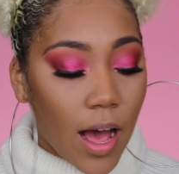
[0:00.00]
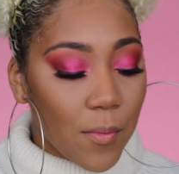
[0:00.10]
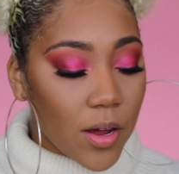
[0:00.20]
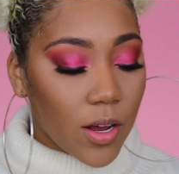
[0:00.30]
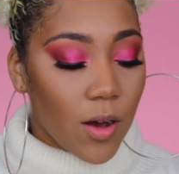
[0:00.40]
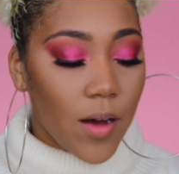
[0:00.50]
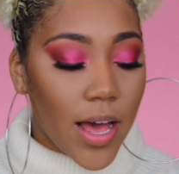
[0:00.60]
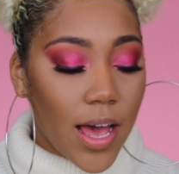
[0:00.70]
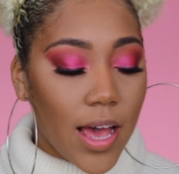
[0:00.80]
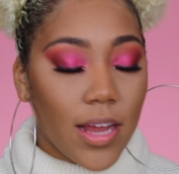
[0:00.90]
I'm going to go
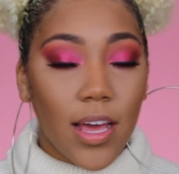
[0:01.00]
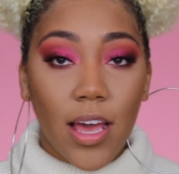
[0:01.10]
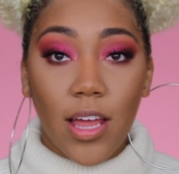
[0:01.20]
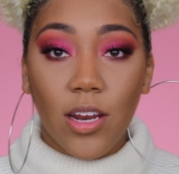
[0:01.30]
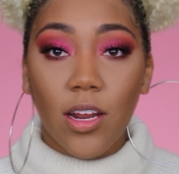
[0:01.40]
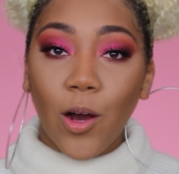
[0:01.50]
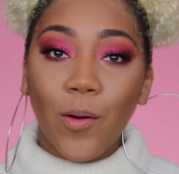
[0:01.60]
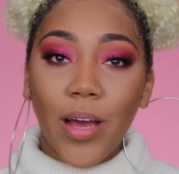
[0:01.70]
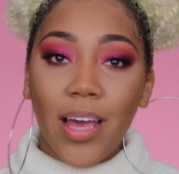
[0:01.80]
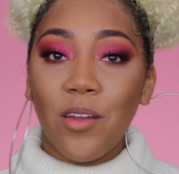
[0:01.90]
ahead and
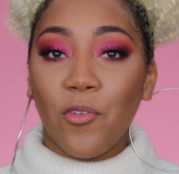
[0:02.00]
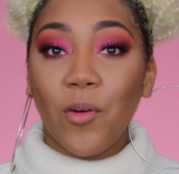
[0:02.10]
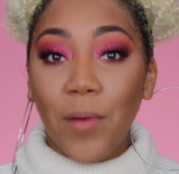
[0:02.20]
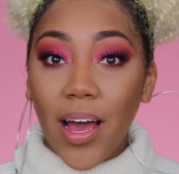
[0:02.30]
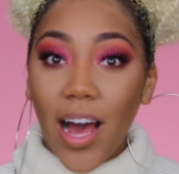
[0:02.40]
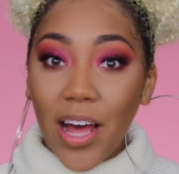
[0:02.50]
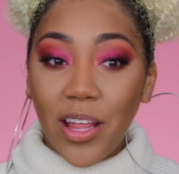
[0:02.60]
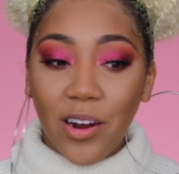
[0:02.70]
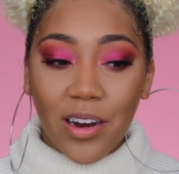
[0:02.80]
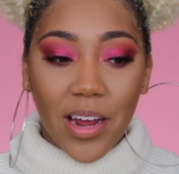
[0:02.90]
go in for my
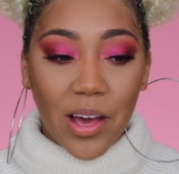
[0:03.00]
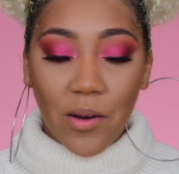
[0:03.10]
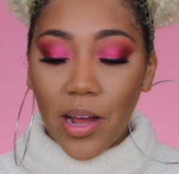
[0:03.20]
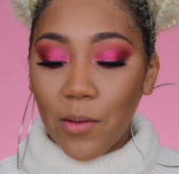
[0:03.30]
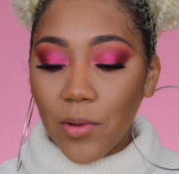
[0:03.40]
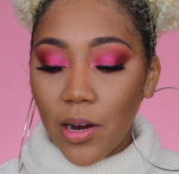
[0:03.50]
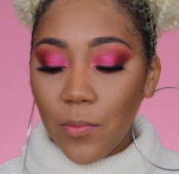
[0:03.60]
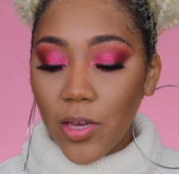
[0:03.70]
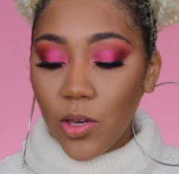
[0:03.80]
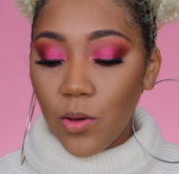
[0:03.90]
highlighter now, and I'm going to
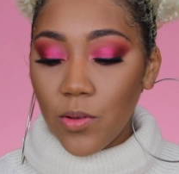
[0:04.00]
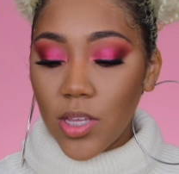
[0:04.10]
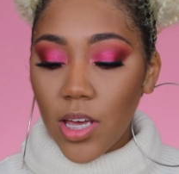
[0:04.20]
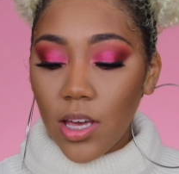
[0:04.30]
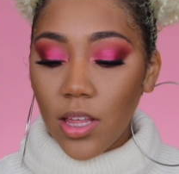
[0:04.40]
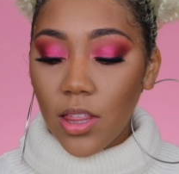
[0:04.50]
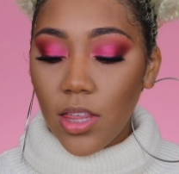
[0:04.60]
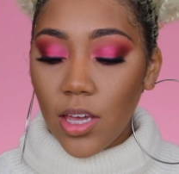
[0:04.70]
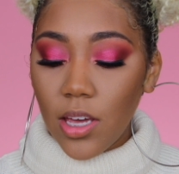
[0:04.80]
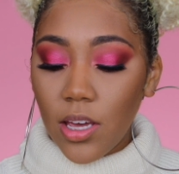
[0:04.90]
be using
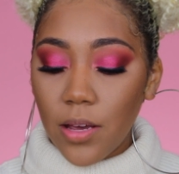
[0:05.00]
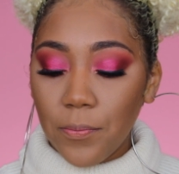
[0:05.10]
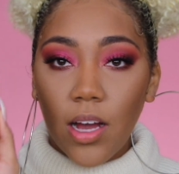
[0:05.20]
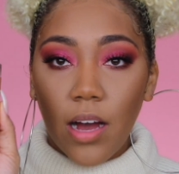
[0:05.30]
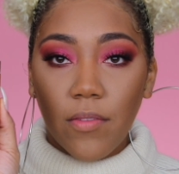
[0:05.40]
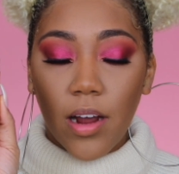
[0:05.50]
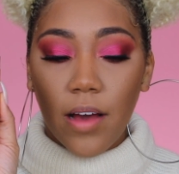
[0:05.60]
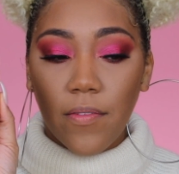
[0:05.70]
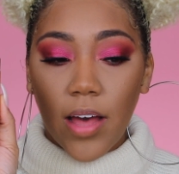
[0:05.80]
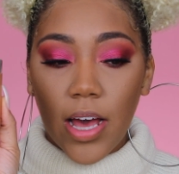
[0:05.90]
the Cover
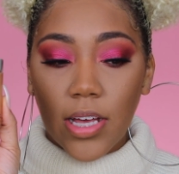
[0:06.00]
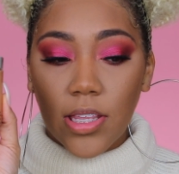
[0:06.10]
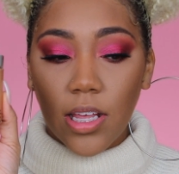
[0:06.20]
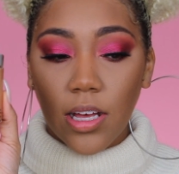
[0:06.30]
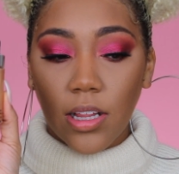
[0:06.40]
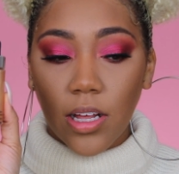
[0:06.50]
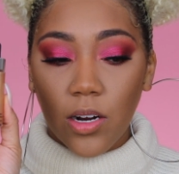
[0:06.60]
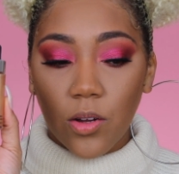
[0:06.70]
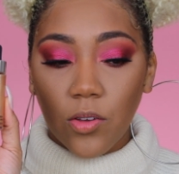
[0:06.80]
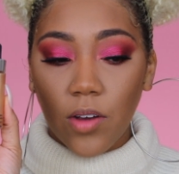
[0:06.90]
FX
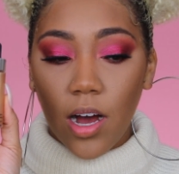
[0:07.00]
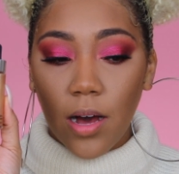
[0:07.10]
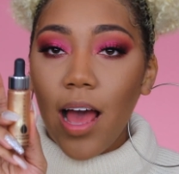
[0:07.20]
glitter drop.